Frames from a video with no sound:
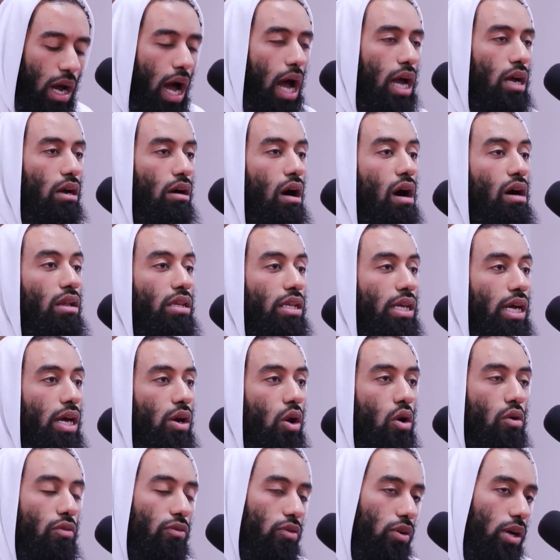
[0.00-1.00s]
I can't get
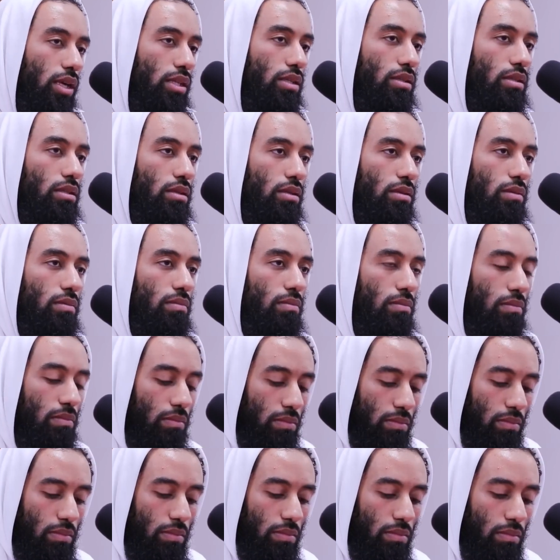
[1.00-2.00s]
over it.
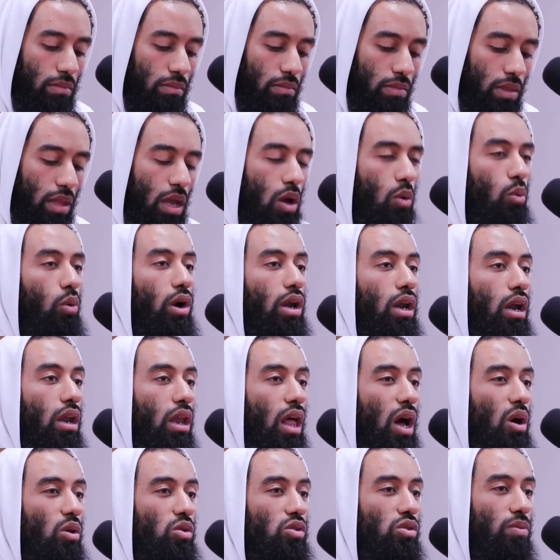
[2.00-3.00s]
Will
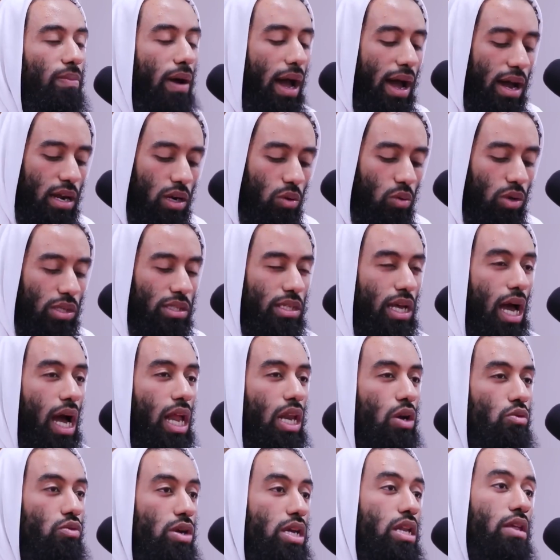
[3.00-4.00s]
Allah subhanahu wa
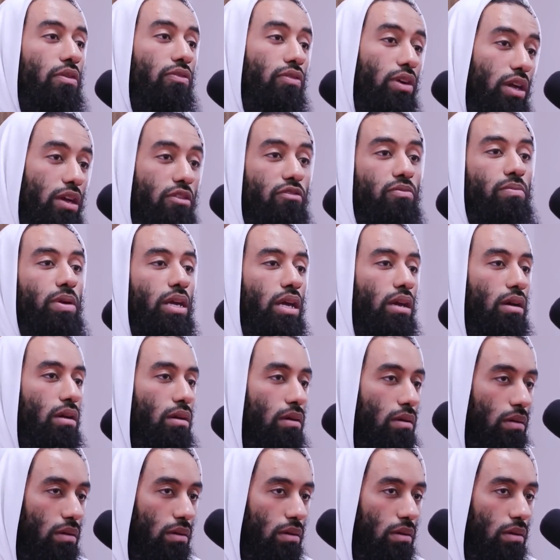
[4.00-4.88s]
ta'ala really forgive me?